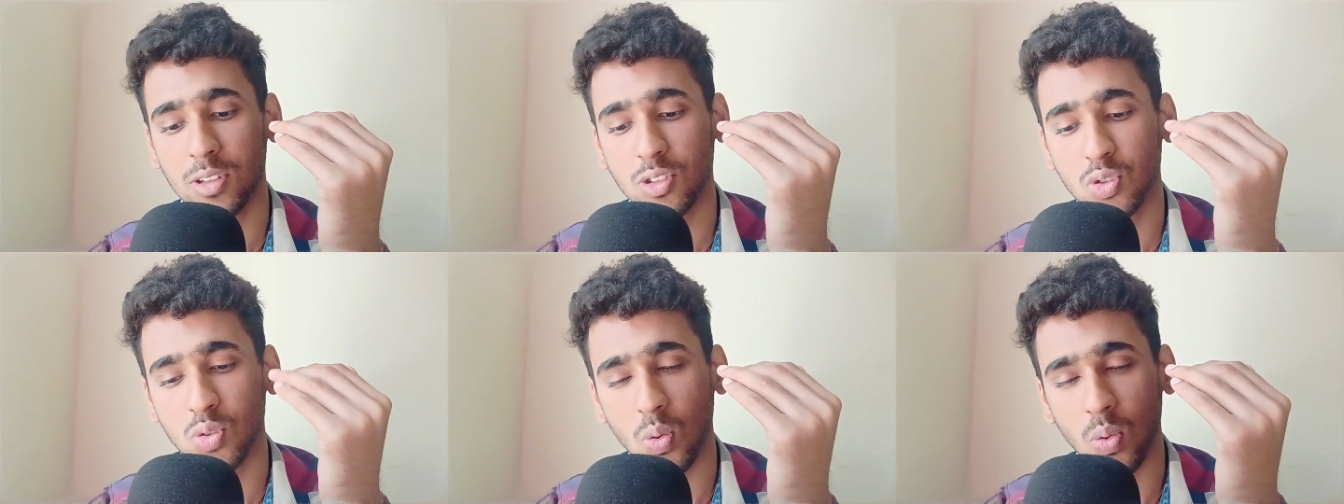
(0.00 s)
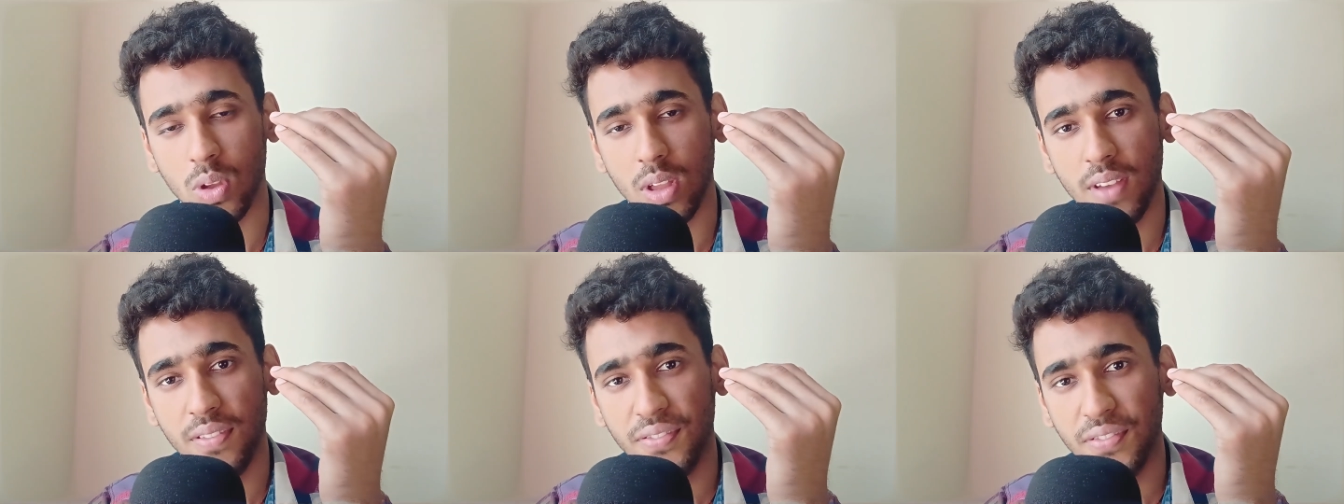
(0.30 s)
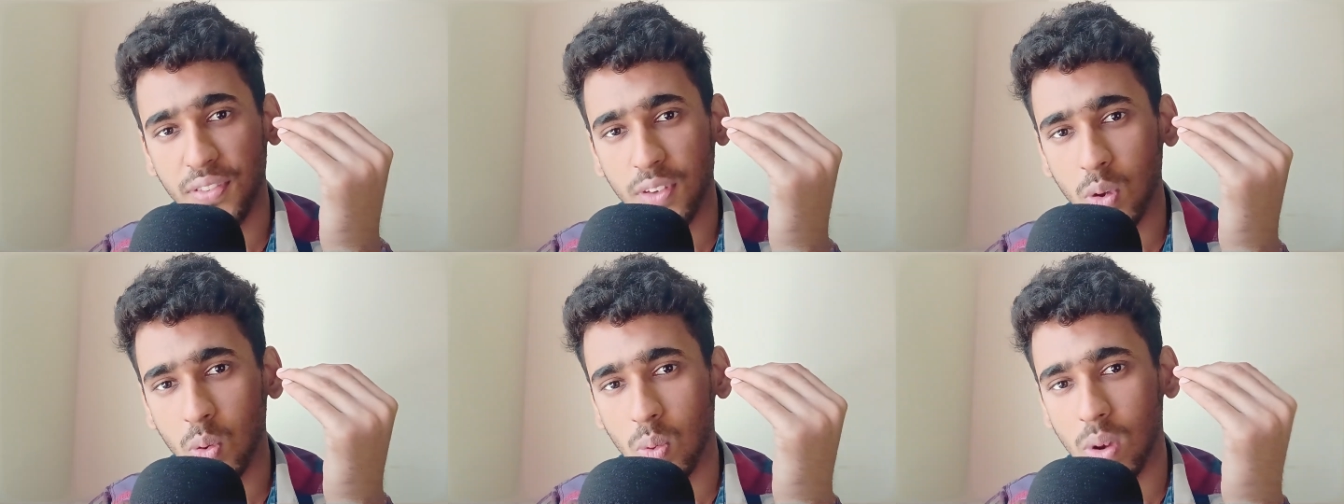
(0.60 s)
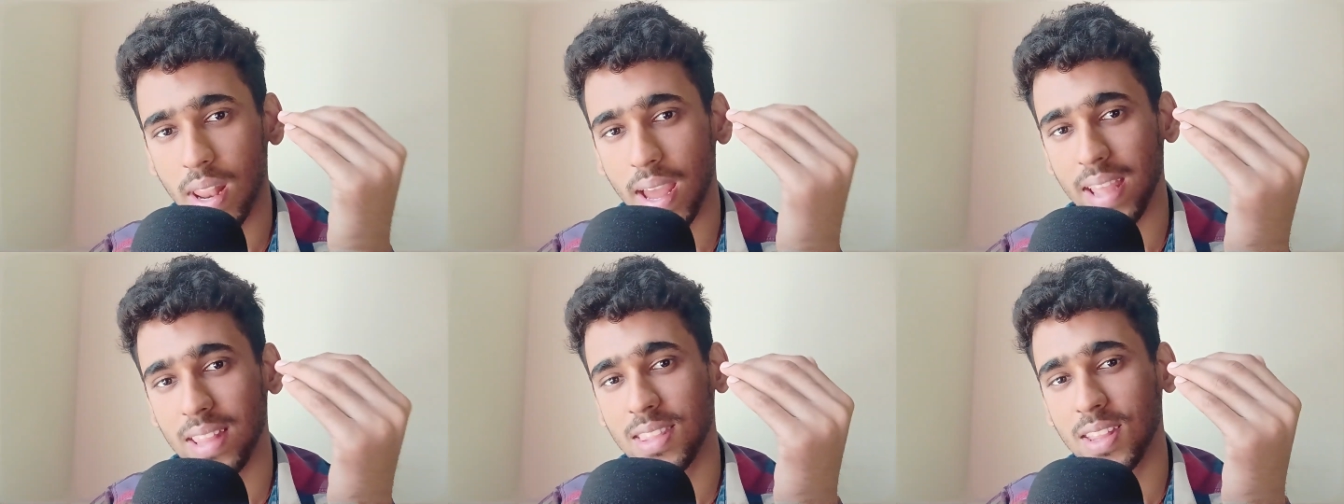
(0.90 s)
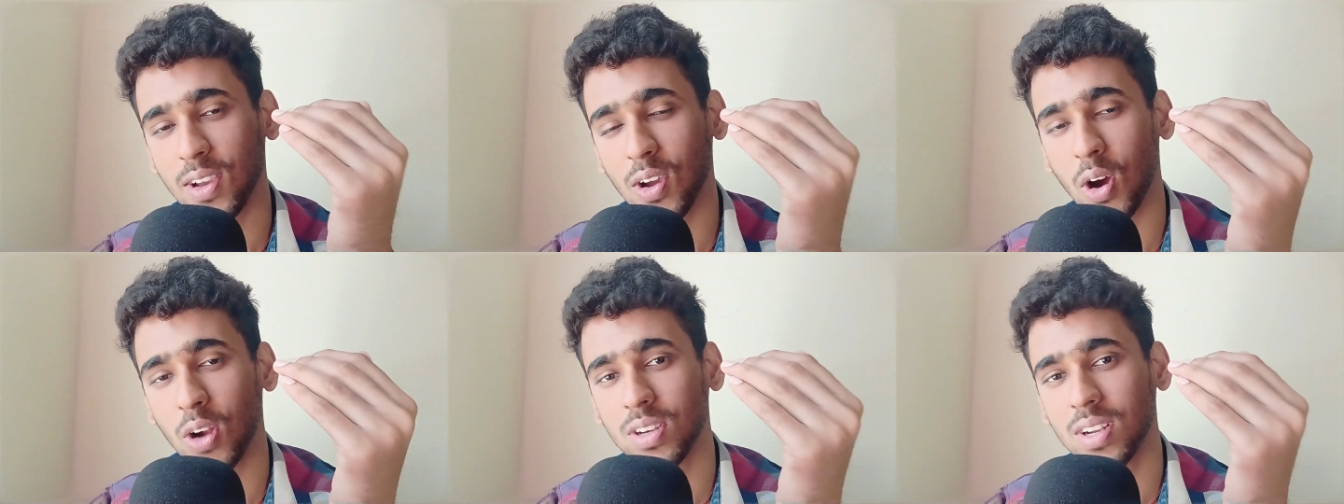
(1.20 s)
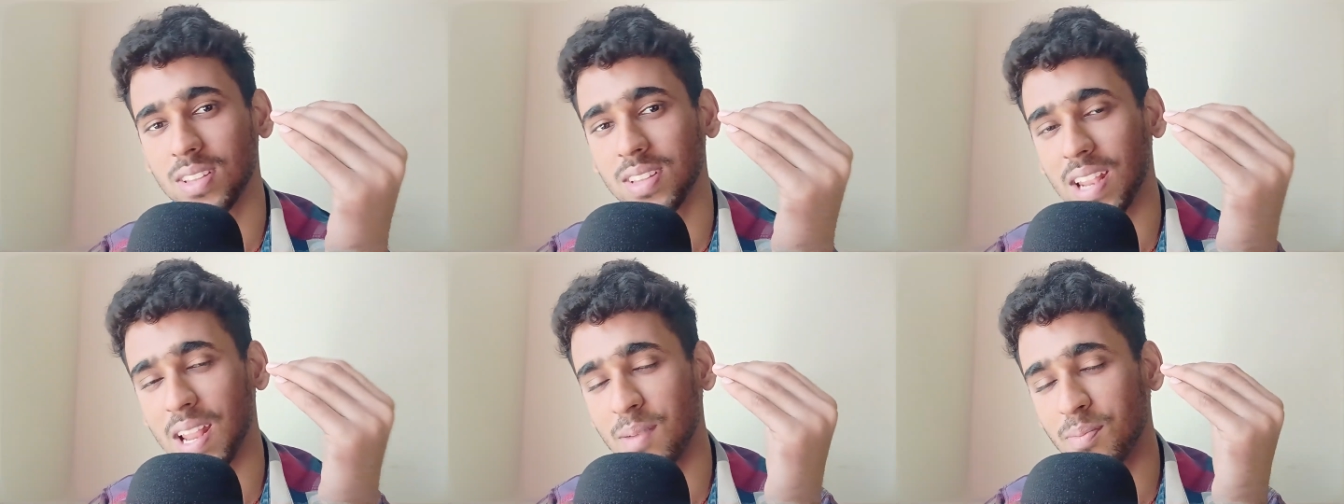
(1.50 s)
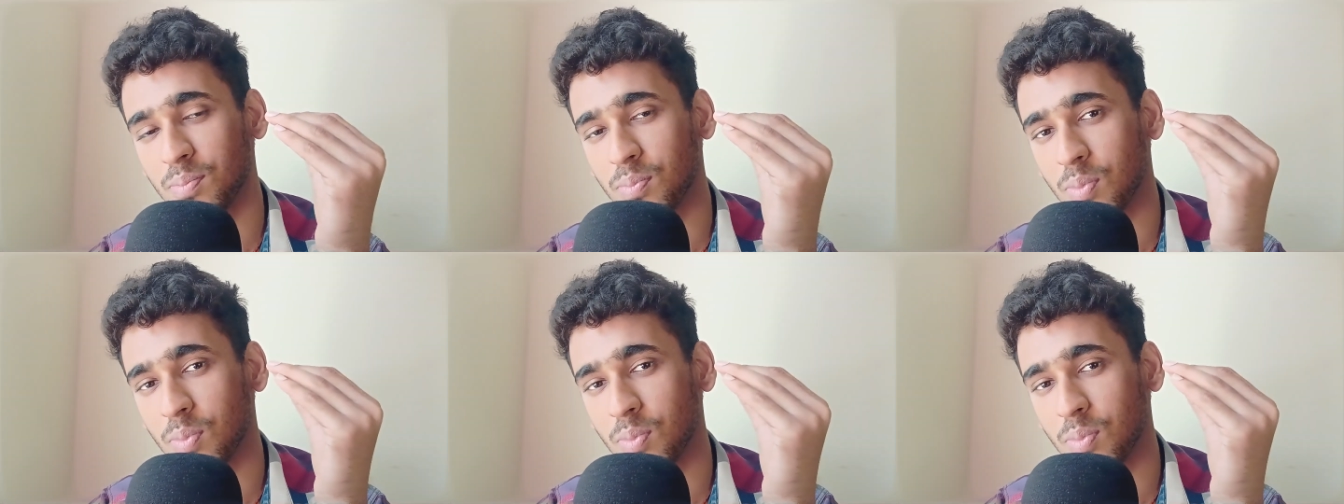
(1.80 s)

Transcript: So if you like the content that I'm